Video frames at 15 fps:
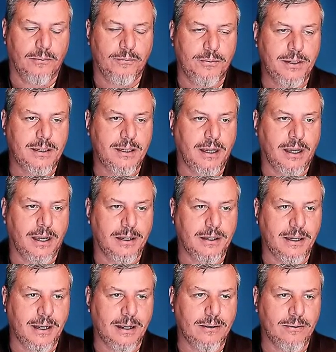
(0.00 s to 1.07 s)
we can
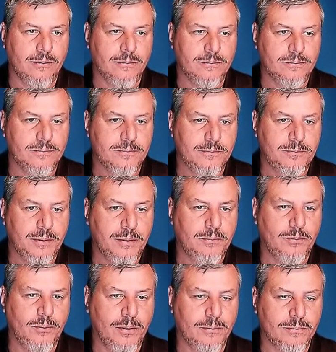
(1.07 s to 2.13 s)
now
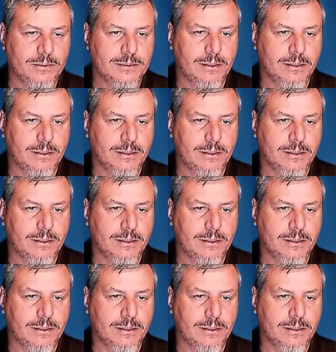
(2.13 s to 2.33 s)
pinpoint where